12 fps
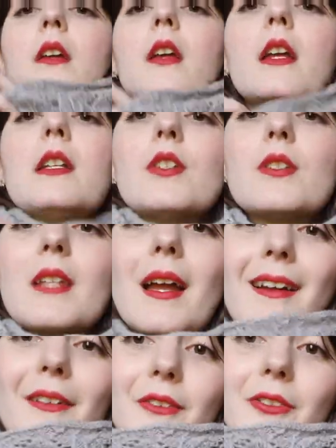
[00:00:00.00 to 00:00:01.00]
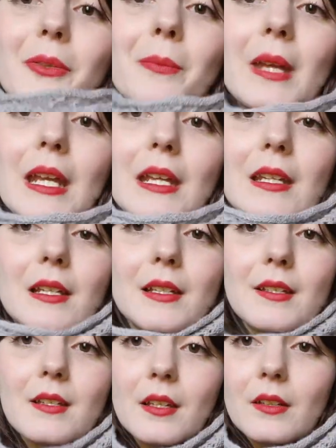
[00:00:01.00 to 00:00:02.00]
and just have the main
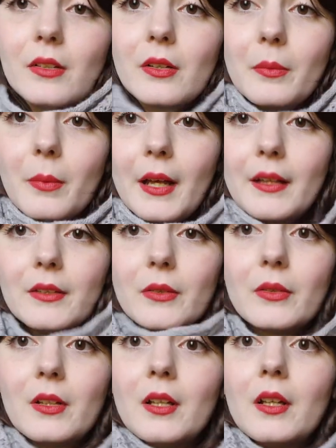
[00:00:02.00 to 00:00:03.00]
center panel